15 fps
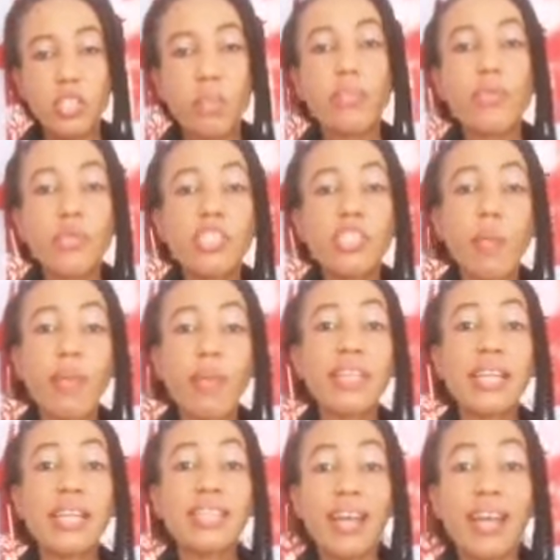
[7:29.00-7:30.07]
Some good
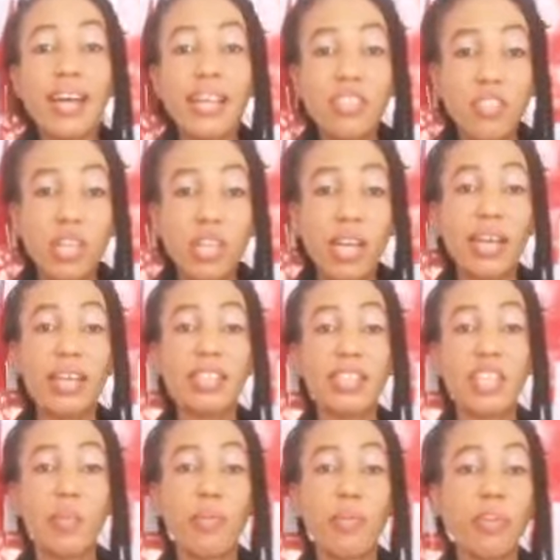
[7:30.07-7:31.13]
Samaritans had to allow her to
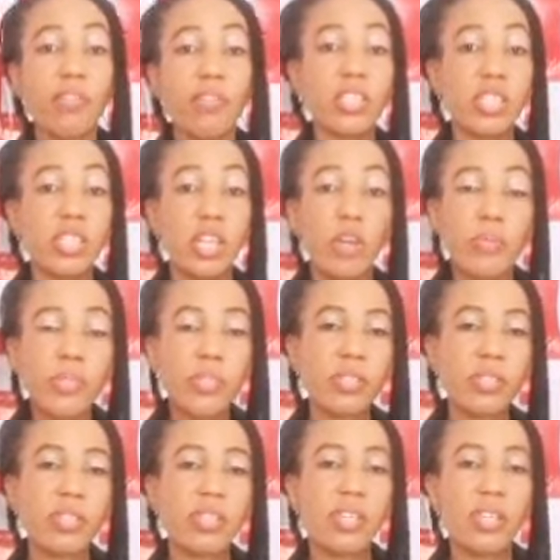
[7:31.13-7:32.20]
sleep in one of the
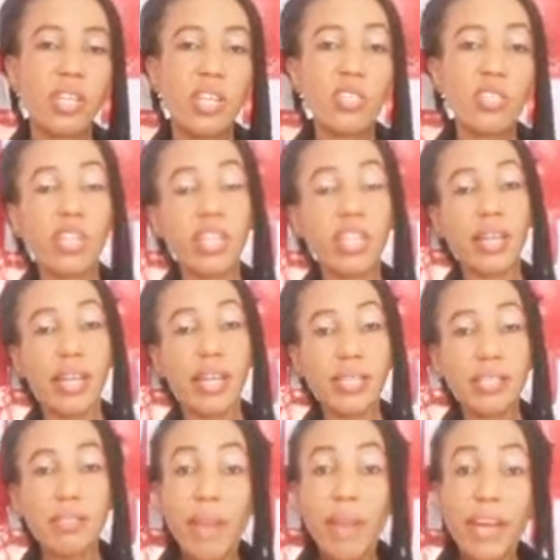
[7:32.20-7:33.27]
shops. So the
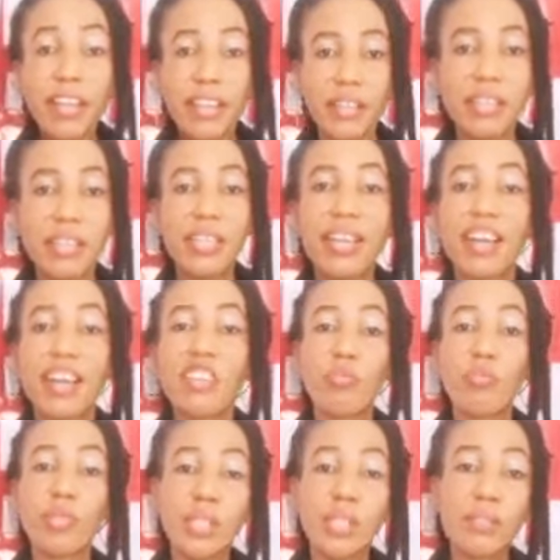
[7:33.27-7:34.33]
next morning, they
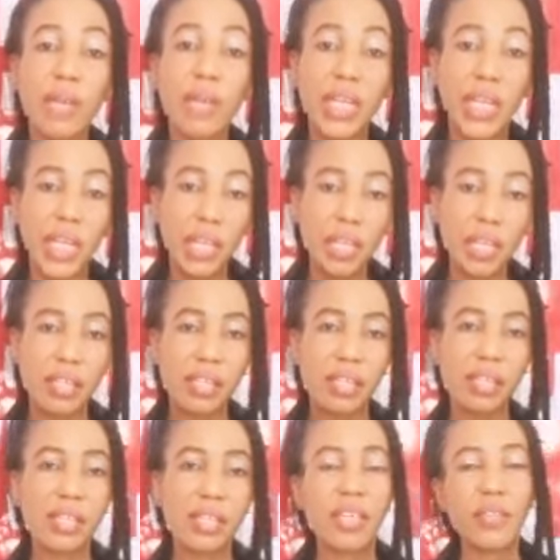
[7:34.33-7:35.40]
contributed money
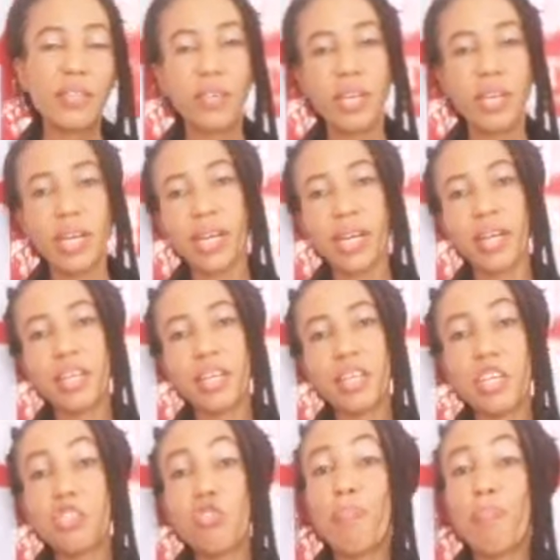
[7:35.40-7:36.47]
for her
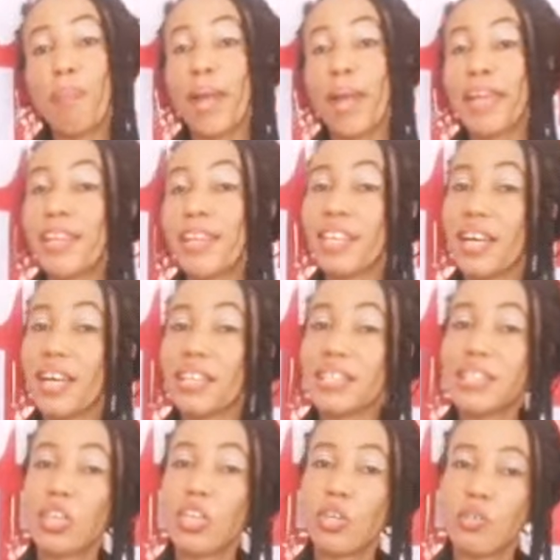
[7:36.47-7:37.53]
to package
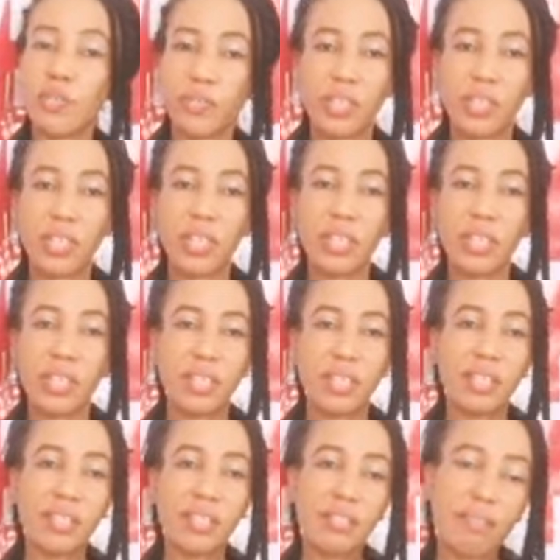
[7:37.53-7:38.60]
herself
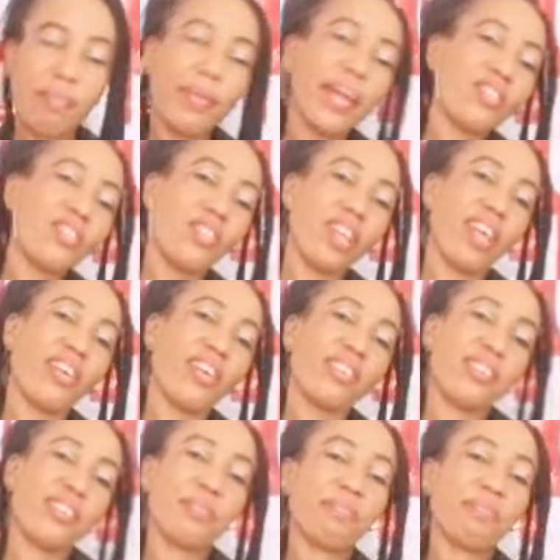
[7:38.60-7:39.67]
back to
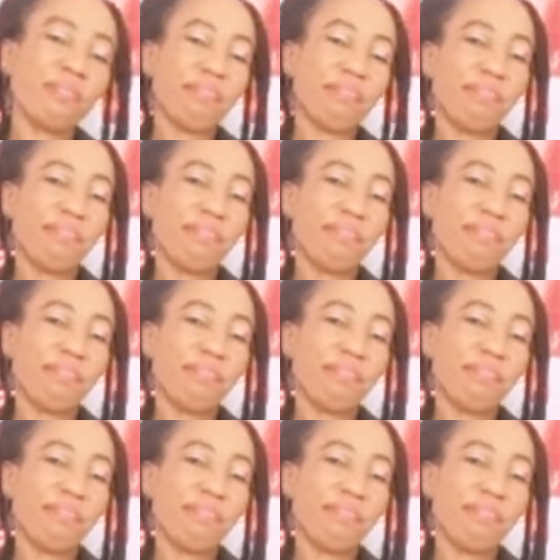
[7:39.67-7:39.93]
Lagos.